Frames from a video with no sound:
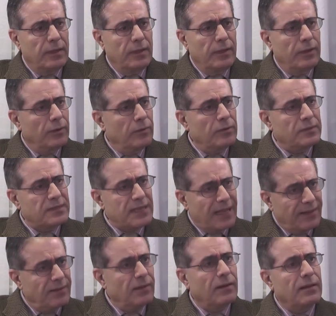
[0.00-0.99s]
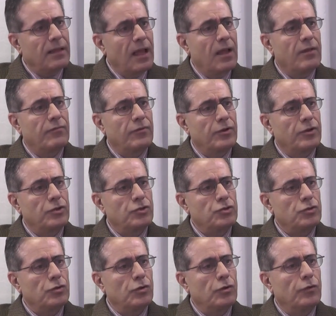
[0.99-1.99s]
you know, it's under the average
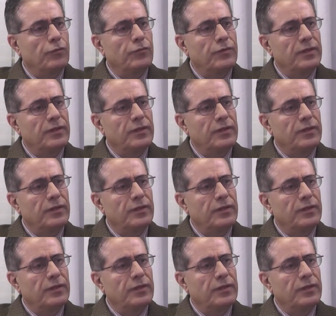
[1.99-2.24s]
of